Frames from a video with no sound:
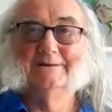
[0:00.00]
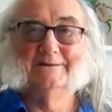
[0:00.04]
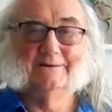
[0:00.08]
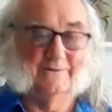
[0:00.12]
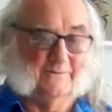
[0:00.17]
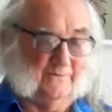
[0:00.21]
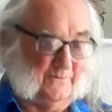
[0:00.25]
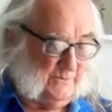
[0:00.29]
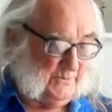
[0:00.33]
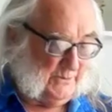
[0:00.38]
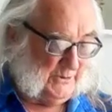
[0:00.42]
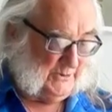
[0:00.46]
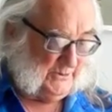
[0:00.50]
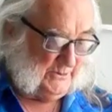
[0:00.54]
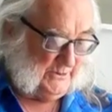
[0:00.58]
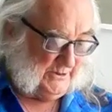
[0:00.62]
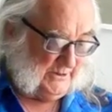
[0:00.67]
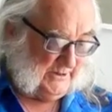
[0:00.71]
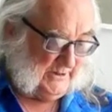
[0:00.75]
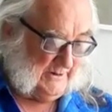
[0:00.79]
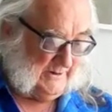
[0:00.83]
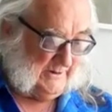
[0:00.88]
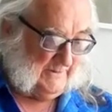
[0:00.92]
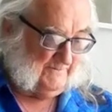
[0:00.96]
that we build
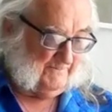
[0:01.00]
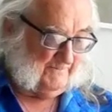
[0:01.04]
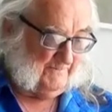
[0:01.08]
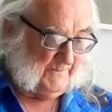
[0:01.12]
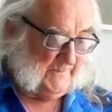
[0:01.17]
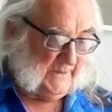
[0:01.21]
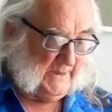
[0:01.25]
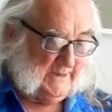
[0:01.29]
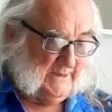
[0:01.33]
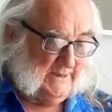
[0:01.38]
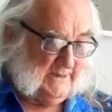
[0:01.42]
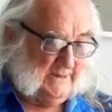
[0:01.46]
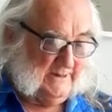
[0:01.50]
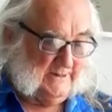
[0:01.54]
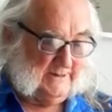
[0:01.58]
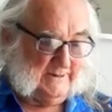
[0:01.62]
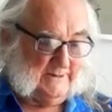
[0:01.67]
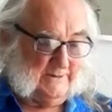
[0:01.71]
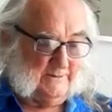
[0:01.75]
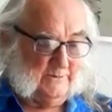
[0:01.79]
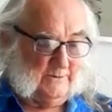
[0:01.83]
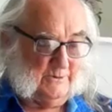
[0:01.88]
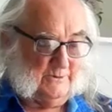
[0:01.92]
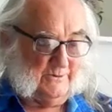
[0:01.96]
it. That's lovely.
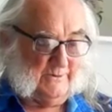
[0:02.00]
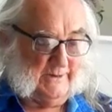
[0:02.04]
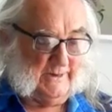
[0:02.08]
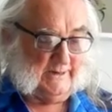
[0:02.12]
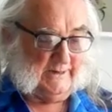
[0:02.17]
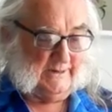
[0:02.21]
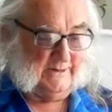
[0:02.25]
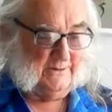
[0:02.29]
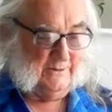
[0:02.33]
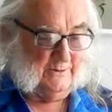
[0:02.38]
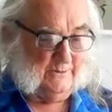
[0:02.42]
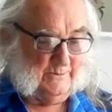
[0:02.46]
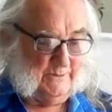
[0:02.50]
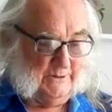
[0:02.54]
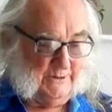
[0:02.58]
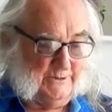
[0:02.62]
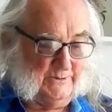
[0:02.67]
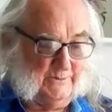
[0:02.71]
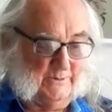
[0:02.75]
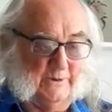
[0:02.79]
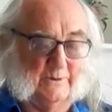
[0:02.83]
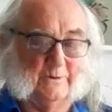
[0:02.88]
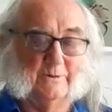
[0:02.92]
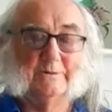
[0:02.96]
So we've got that in common as
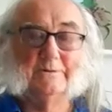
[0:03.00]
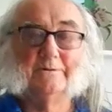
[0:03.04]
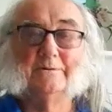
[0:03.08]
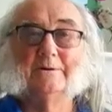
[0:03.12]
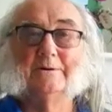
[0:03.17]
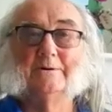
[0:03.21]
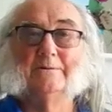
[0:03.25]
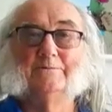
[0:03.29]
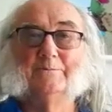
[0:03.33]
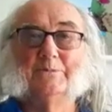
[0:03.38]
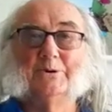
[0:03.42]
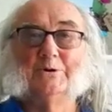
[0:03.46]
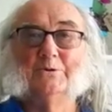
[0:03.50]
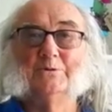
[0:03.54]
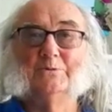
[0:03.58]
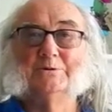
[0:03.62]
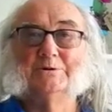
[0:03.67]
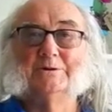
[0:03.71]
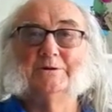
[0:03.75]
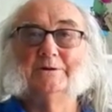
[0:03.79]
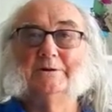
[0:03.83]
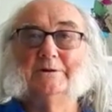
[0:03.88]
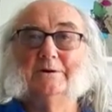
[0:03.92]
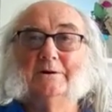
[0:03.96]
well. And, and Bill was
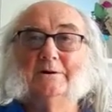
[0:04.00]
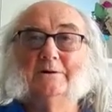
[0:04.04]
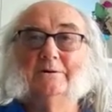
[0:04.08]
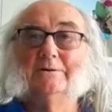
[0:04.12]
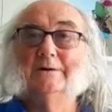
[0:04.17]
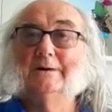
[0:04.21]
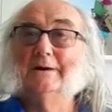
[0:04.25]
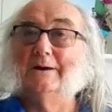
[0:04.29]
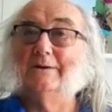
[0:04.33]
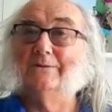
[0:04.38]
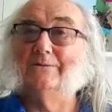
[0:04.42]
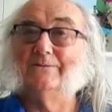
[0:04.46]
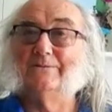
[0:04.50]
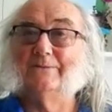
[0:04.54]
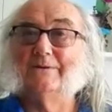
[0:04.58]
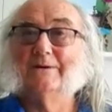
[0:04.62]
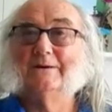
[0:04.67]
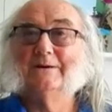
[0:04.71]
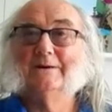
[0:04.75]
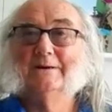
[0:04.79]
in the R F.